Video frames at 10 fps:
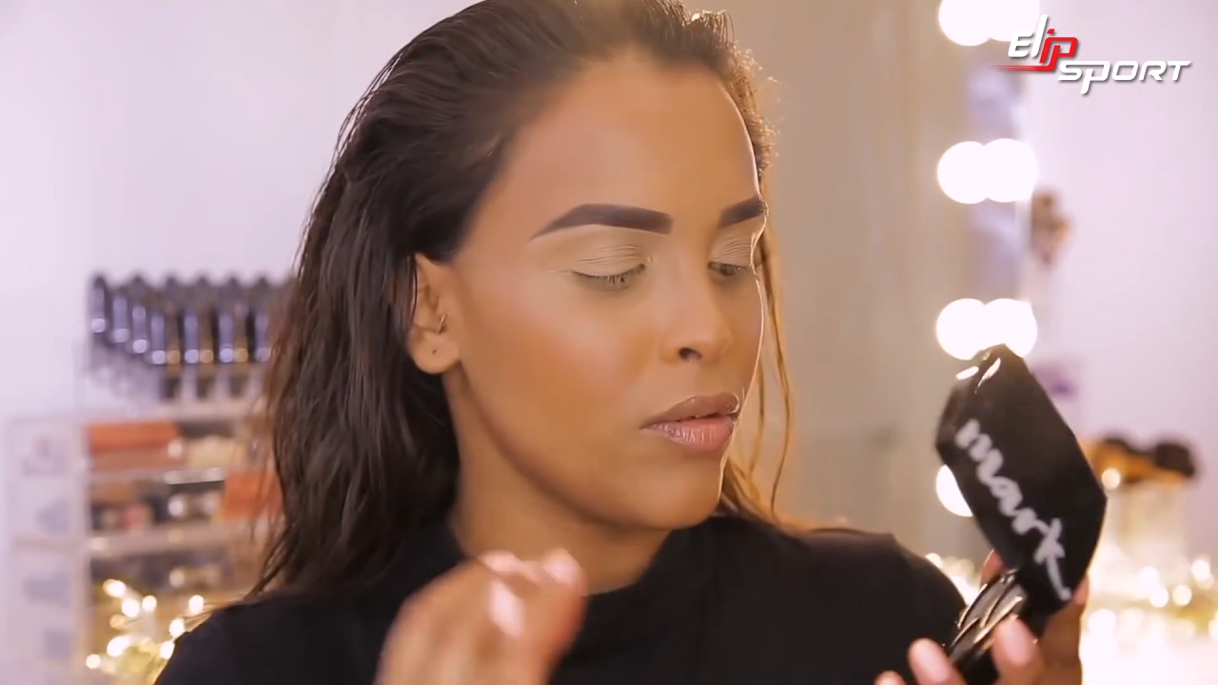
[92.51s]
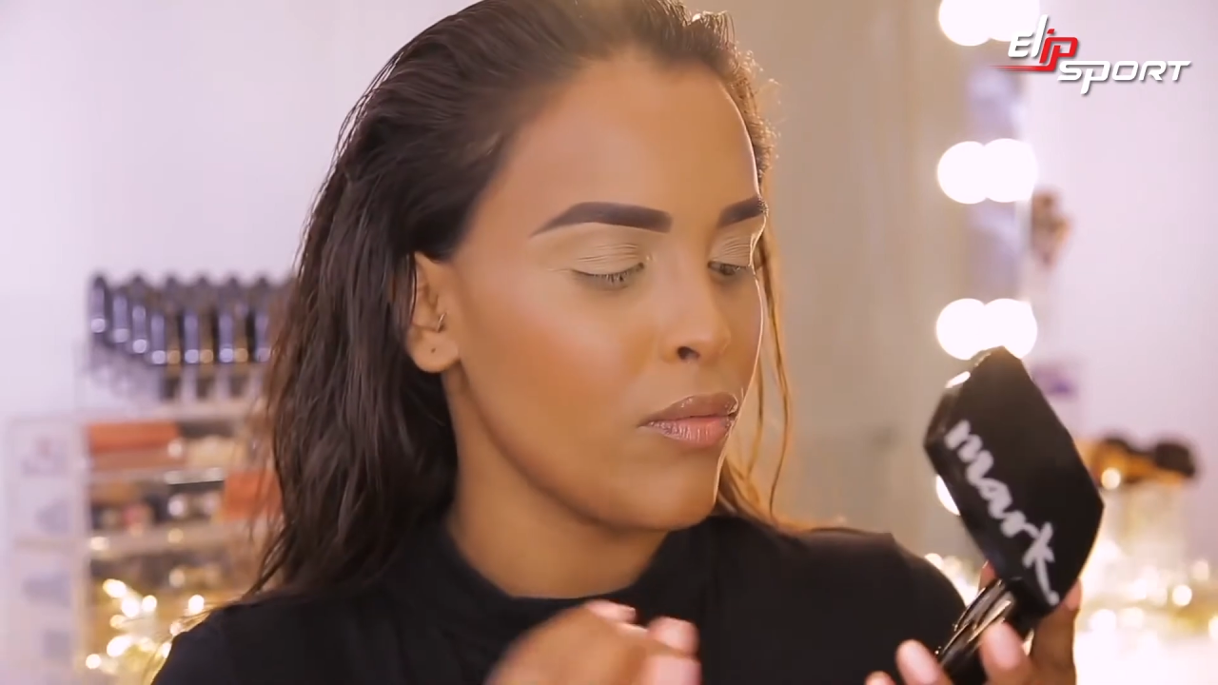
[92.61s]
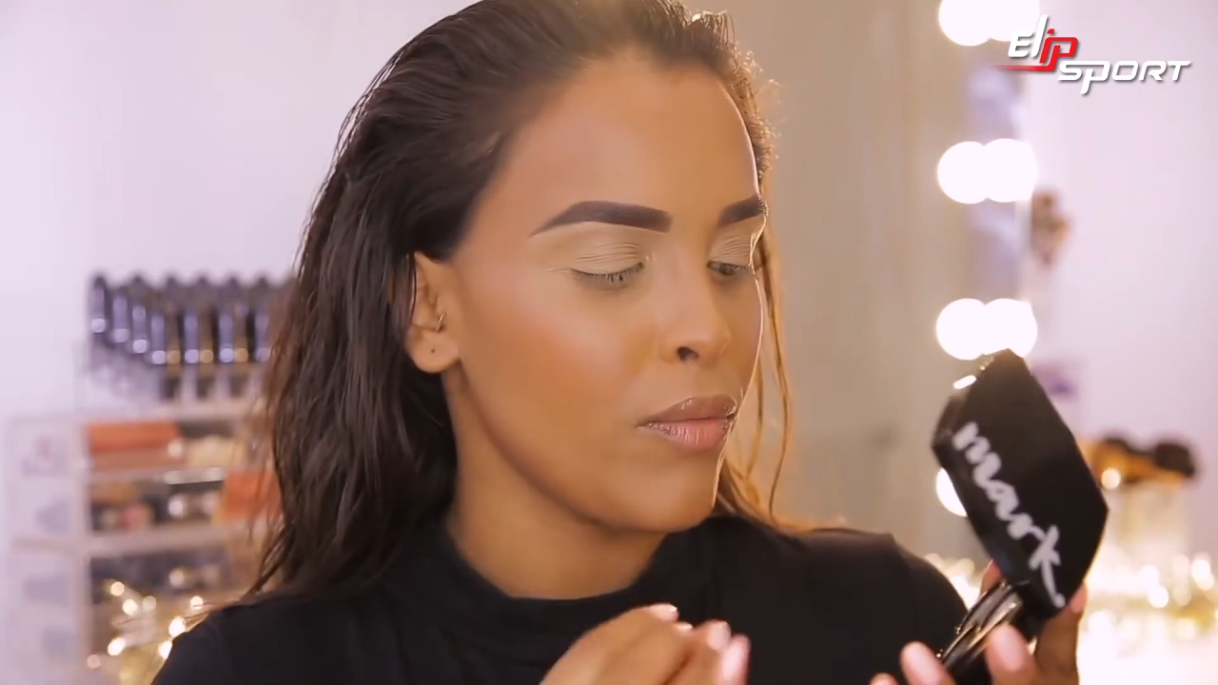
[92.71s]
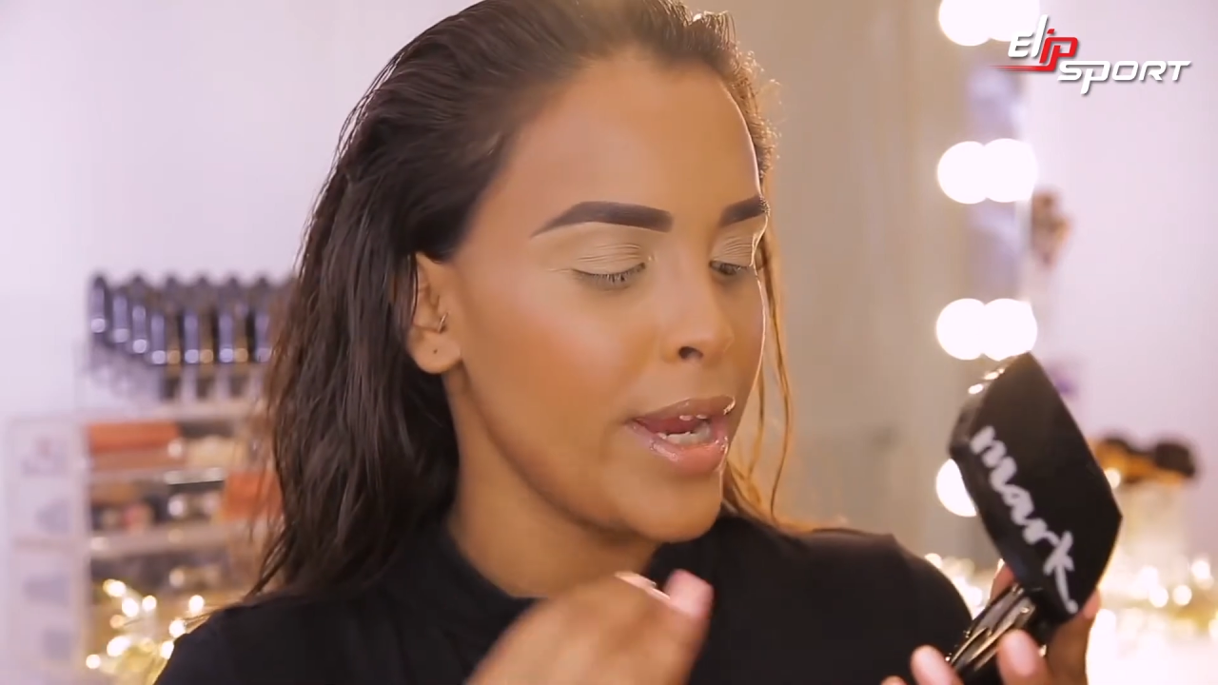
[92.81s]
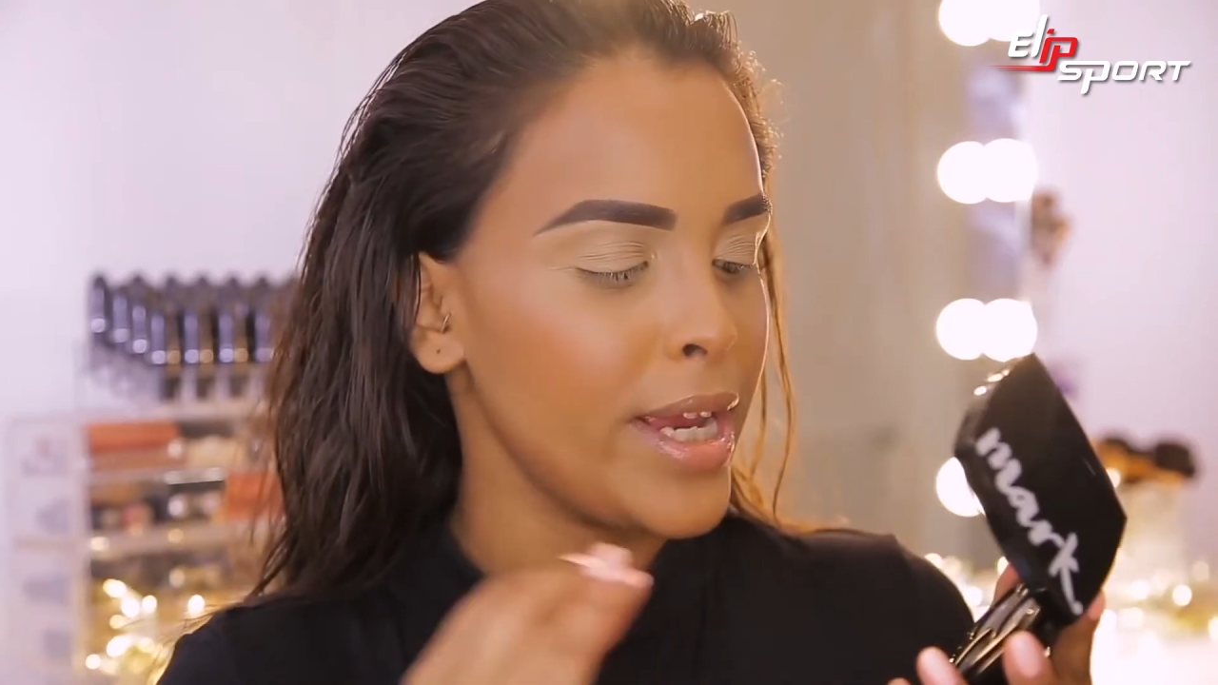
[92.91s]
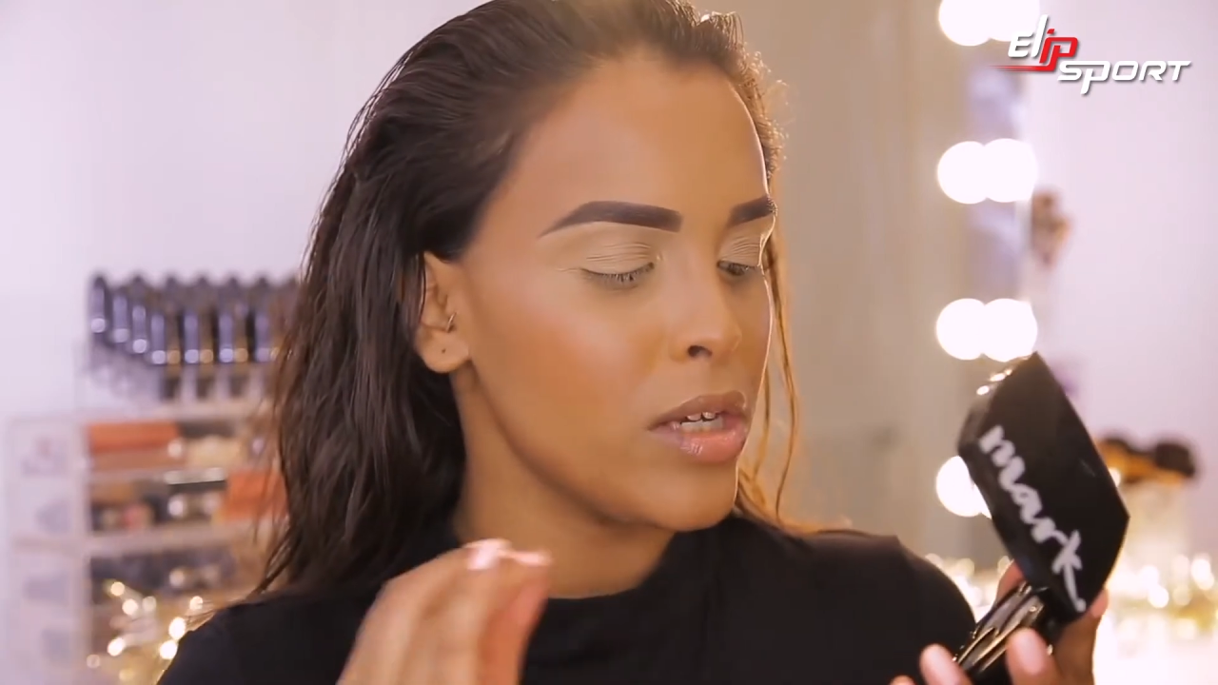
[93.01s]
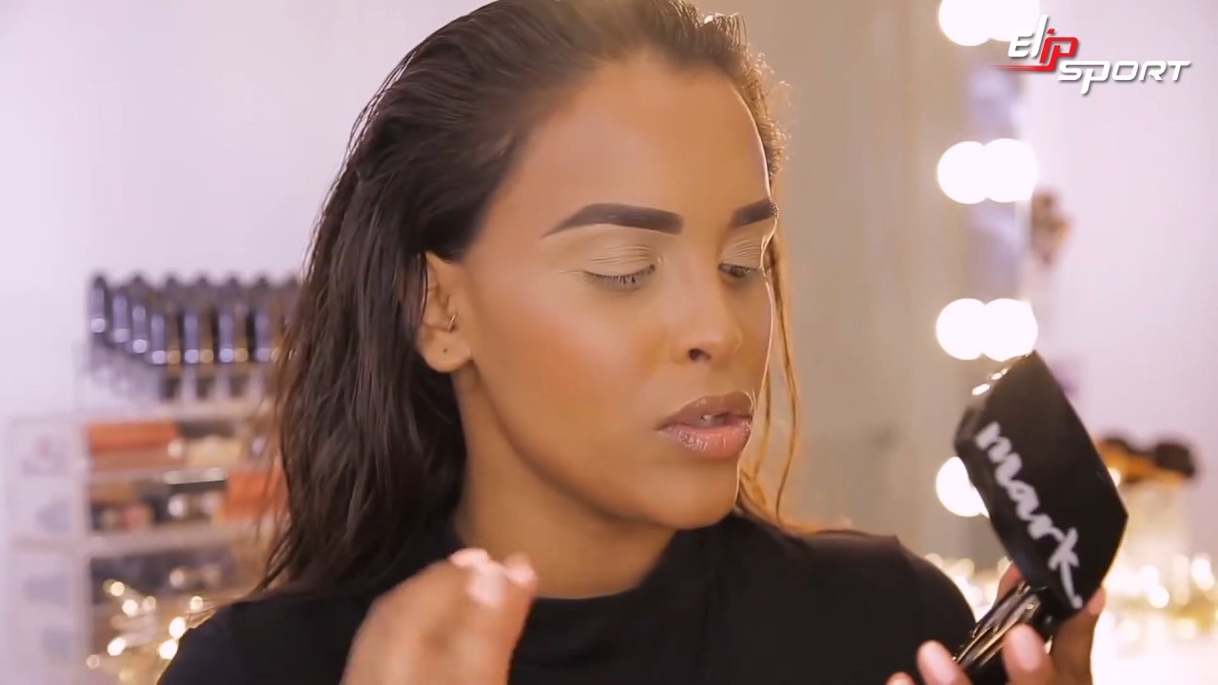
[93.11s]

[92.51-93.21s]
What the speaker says: grey